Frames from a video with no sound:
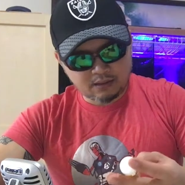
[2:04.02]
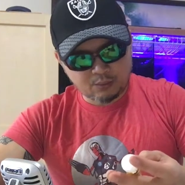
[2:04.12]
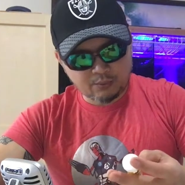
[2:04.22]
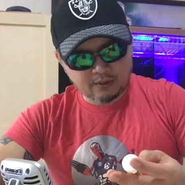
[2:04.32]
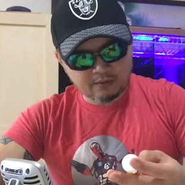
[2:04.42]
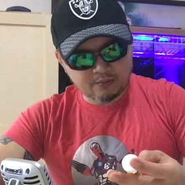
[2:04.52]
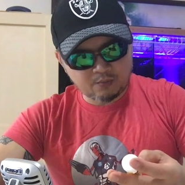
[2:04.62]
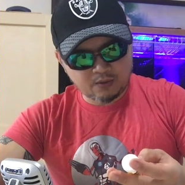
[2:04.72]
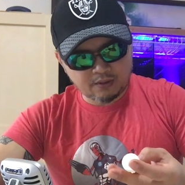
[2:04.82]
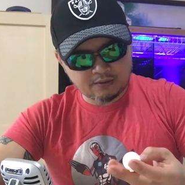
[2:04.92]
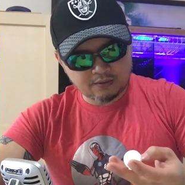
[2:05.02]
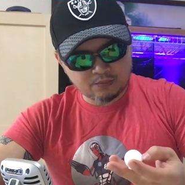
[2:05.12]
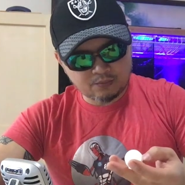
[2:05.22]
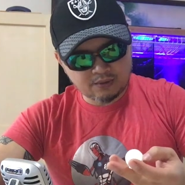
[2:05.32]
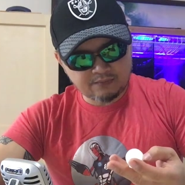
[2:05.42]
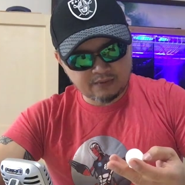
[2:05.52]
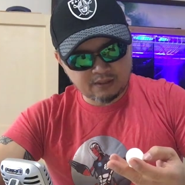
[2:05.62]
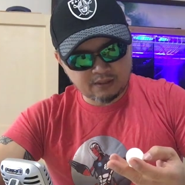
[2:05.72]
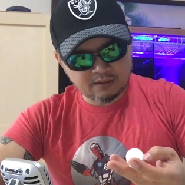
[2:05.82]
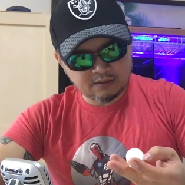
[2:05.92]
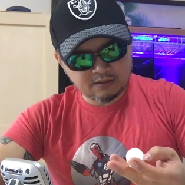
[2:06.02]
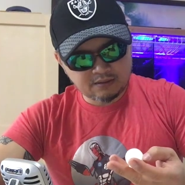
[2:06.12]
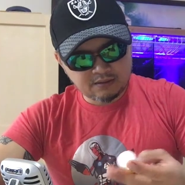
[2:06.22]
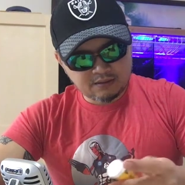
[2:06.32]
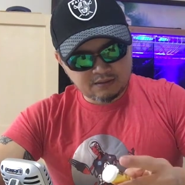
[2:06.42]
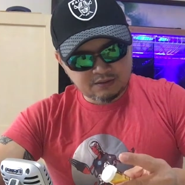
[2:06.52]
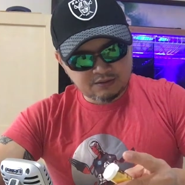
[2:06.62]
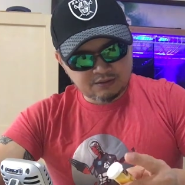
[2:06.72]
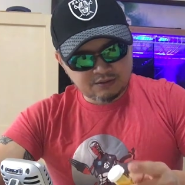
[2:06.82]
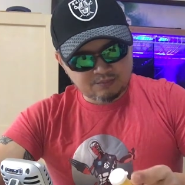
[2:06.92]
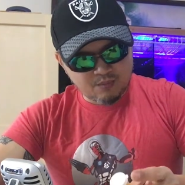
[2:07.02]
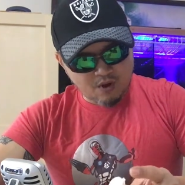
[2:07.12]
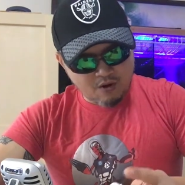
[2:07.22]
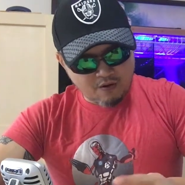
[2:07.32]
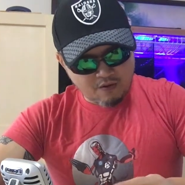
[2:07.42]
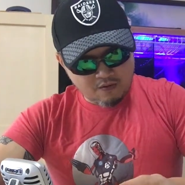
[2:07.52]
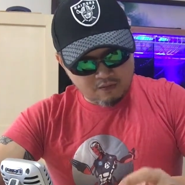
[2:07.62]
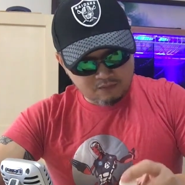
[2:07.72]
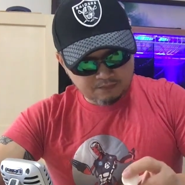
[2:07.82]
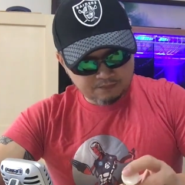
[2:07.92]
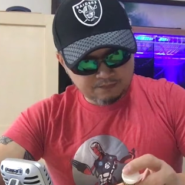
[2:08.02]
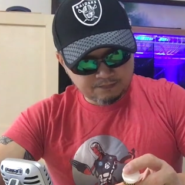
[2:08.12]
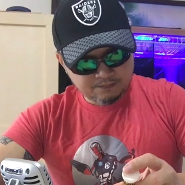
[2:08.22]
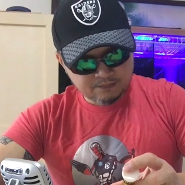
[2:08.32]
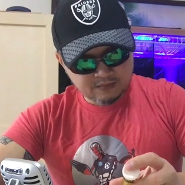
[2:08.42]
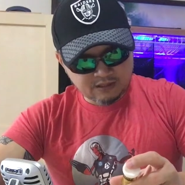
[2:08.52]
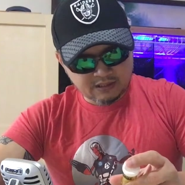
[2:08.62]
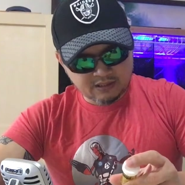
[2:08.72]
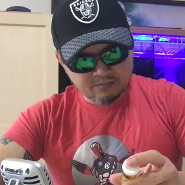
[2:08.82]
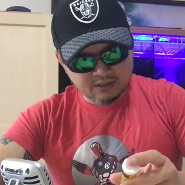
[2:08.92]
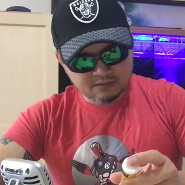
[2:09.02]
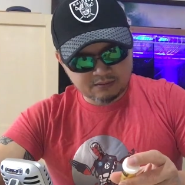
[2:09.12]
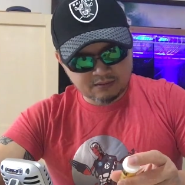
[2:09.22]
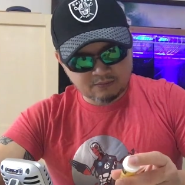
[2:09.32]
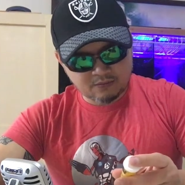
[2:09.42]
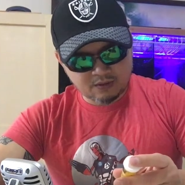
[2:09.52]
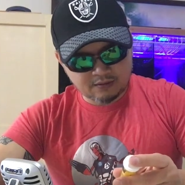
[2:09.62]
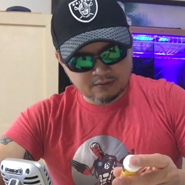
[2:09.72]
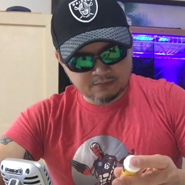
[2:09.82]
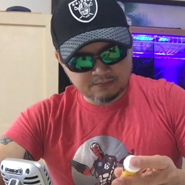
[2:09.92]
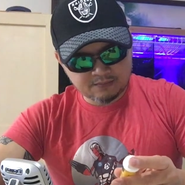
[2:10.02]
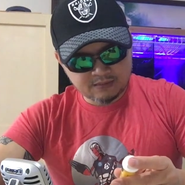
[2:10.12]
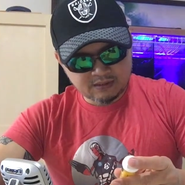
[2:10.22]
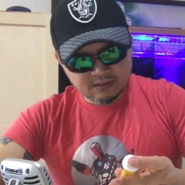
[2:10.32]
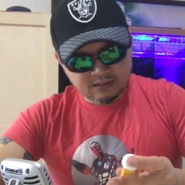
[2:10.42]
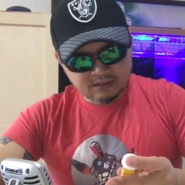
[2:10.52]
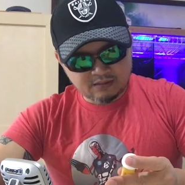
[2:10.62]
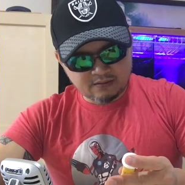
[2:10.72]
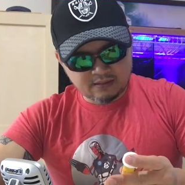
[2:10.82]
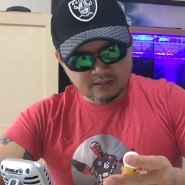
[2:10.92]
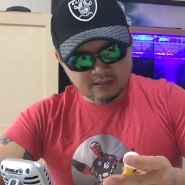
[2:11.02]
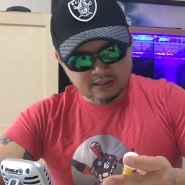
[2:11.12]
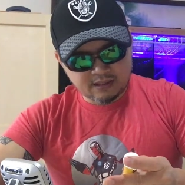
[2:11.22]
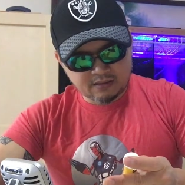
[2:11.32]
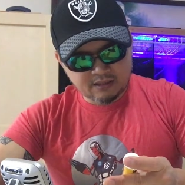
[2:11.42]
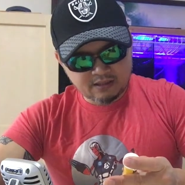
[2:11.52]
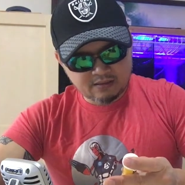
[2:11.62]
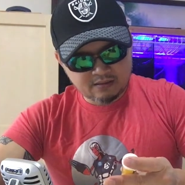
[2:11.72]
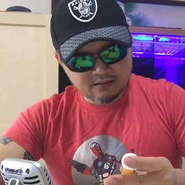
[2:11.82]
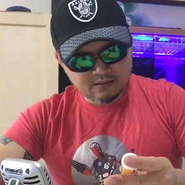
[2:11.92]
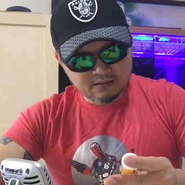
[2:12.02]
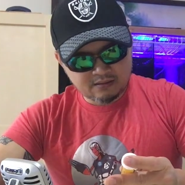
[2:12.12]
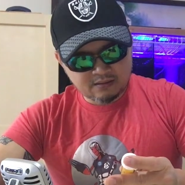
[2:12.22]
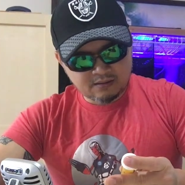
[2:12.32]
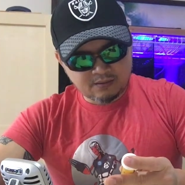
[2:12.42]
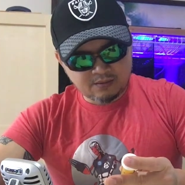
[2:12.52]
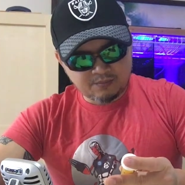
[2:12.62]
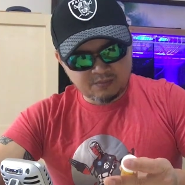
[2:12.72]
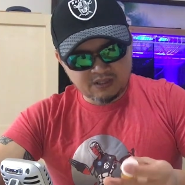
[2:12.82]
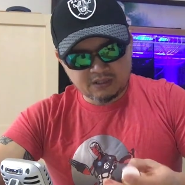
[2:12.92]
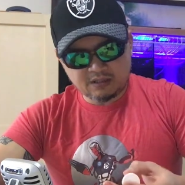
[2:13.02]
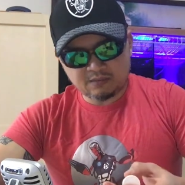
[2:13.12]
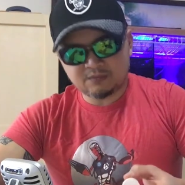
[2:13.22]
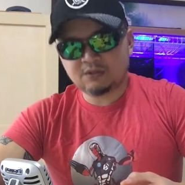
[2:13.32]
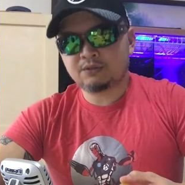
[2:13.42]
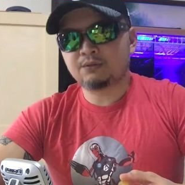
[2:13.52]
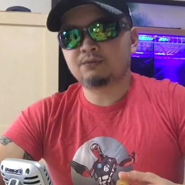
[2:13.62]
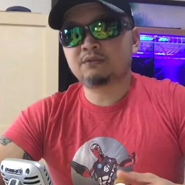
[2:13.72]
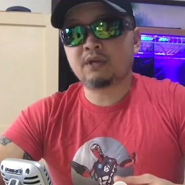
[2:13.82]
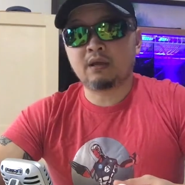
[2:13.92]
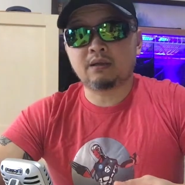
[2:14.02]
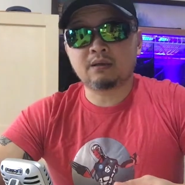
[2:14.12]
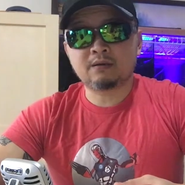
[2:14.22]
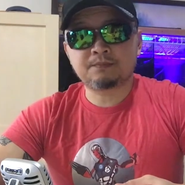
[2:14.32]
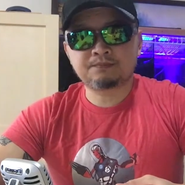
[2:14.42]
aquarium water with a small amount of water. Then add medium to tank.